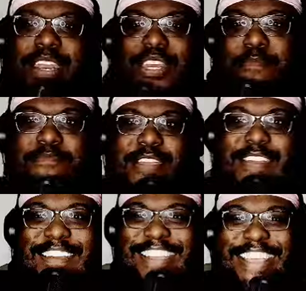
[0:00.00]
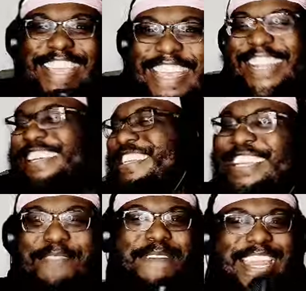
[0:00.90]
the in the mirror.
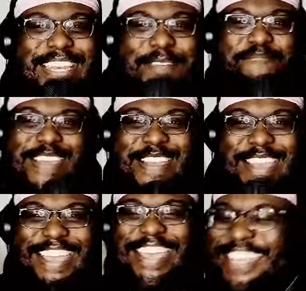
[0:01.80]
the man in the mirror.